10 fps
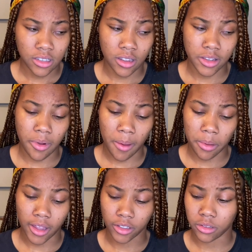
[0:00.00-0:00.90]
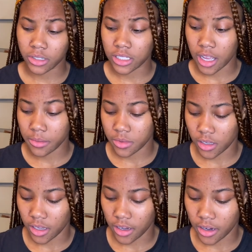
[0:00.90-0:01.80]
That's probably like three times a
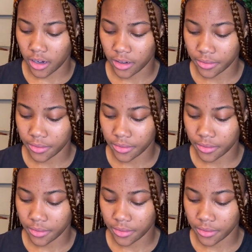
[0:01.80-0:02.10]
year.